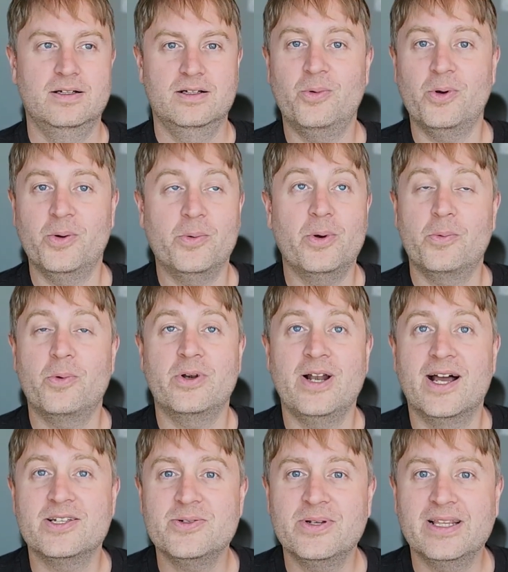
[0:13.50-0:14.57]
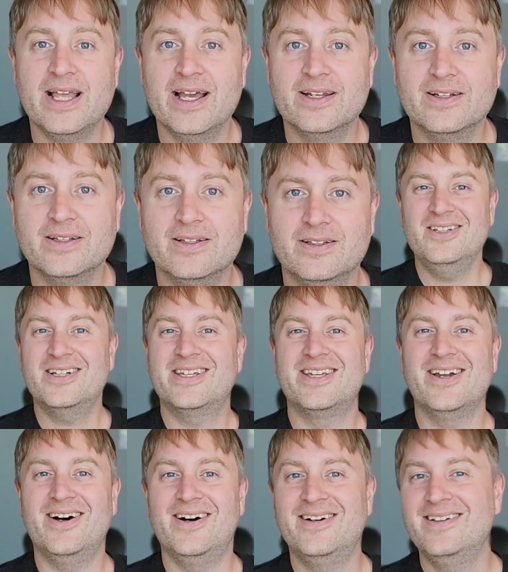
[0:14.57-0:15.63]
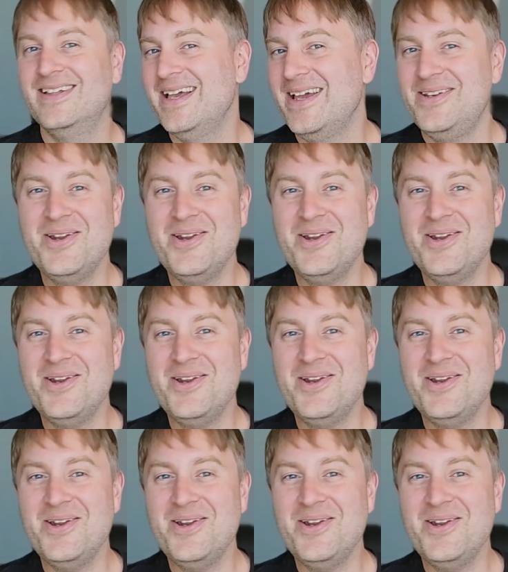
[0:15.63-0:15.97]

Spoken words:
We're not doing that? Look, y'all.